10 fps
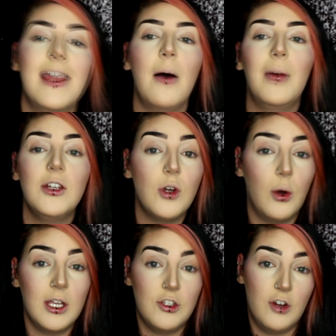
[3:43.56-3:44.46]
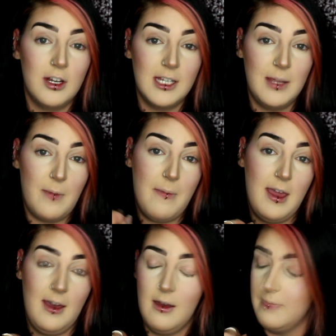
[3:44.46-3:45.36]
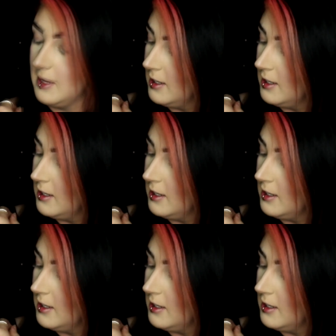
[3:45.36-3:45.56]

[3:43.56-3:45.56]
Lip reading: Now my dog is trying to eat my makeup,